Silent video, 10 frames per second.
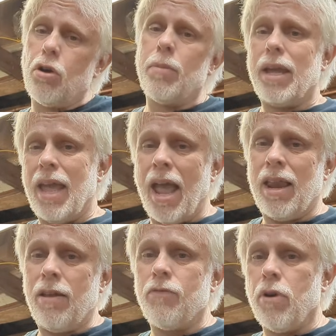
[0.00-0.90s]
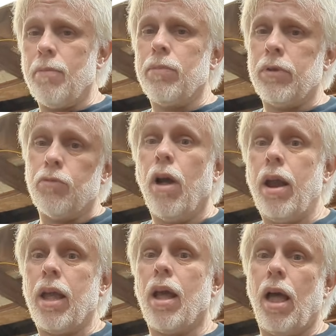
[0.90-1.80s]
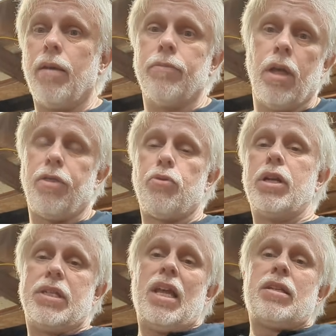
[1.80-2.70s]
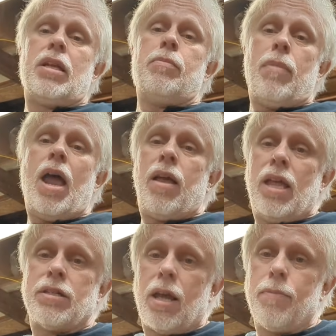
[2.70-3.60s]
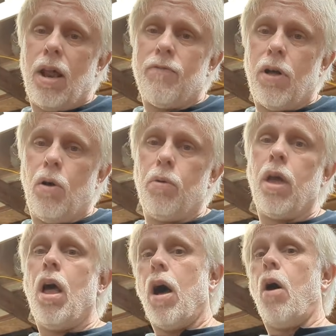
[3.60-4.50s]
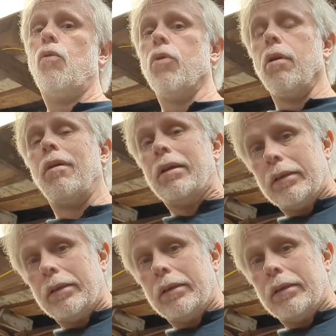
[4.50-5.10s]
going to be gaining from running a 360 intake manifold over,